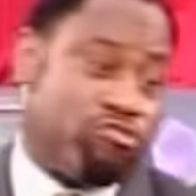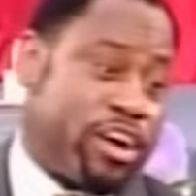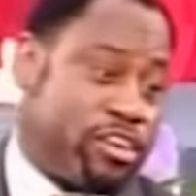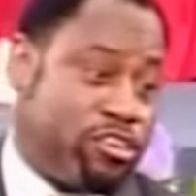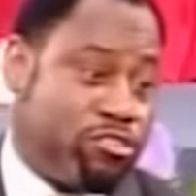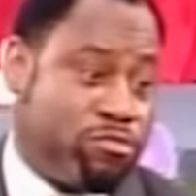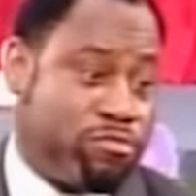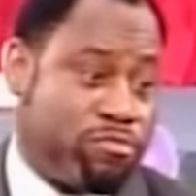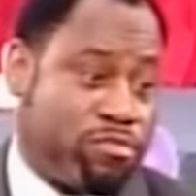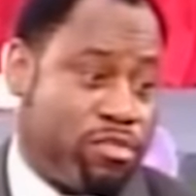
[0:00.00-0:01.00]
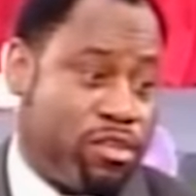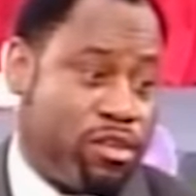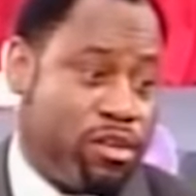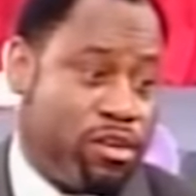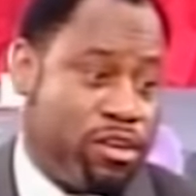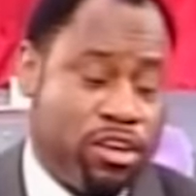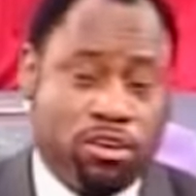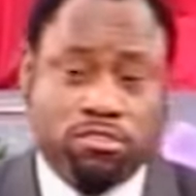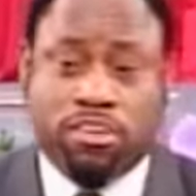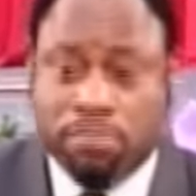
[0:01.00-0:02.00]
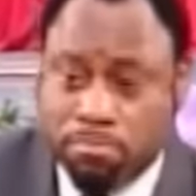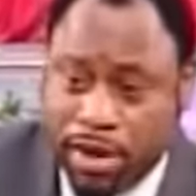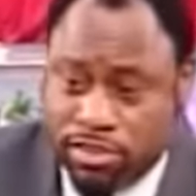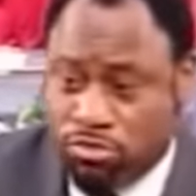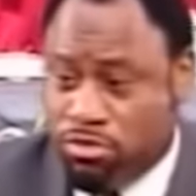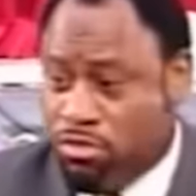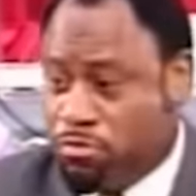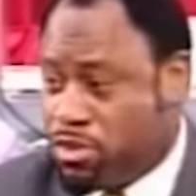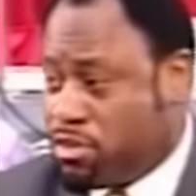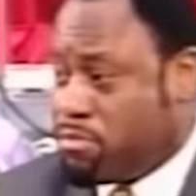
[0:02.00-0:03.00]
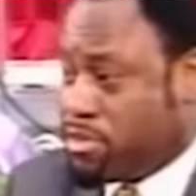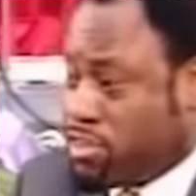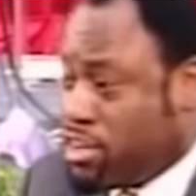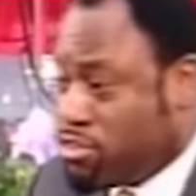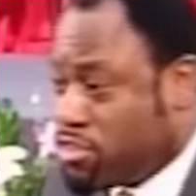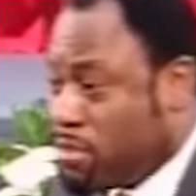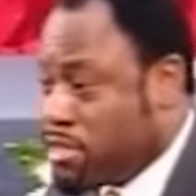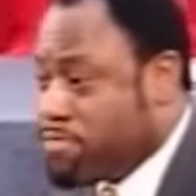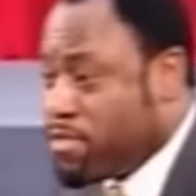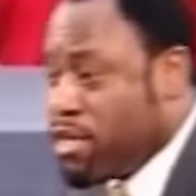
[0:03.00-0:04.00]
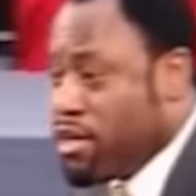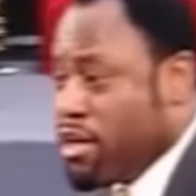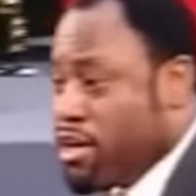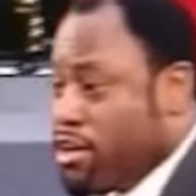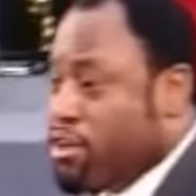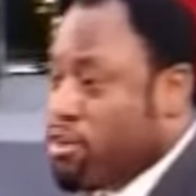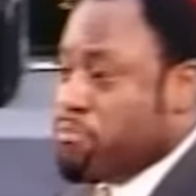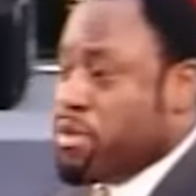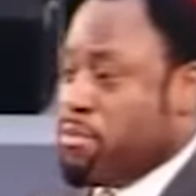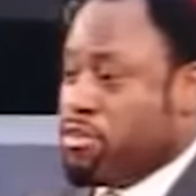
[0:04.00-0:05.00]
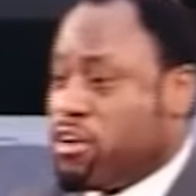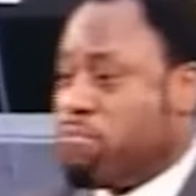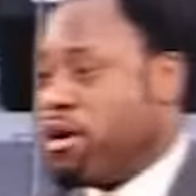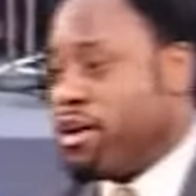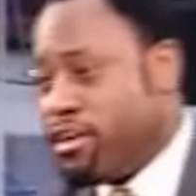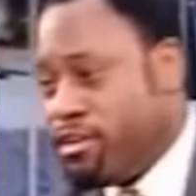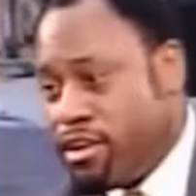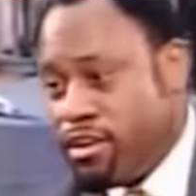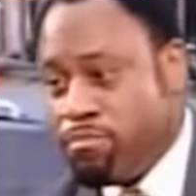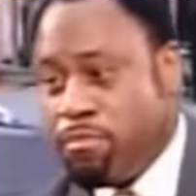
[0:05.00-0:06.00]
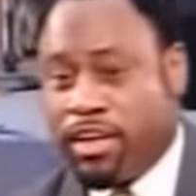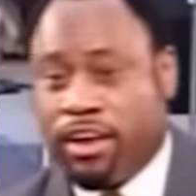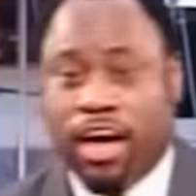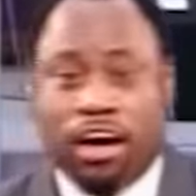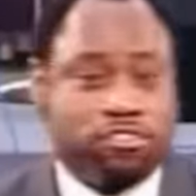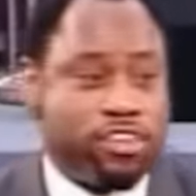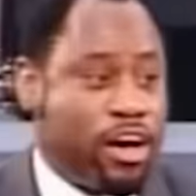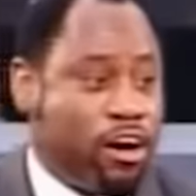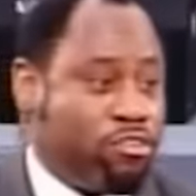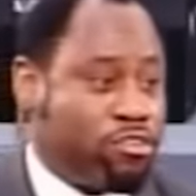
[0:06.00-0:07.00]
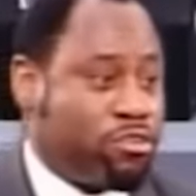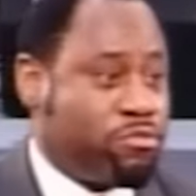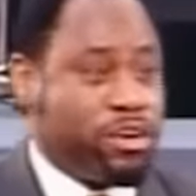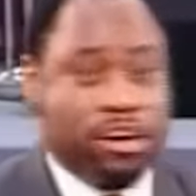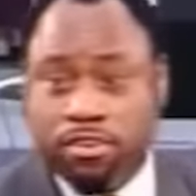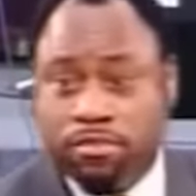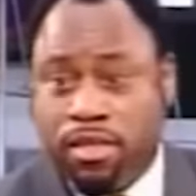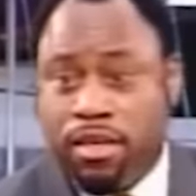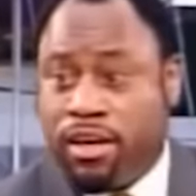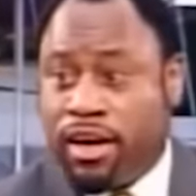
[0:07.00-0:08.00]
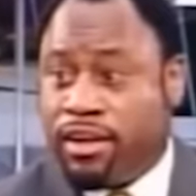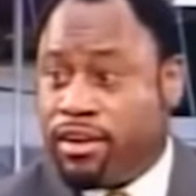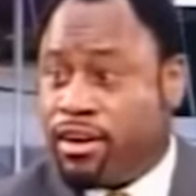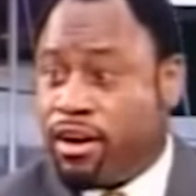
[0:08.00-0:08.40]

distracting you. You know, something bites you on your foot, a mosquito or something. You know, maybe somebody make a loud sound or whatever. Uh,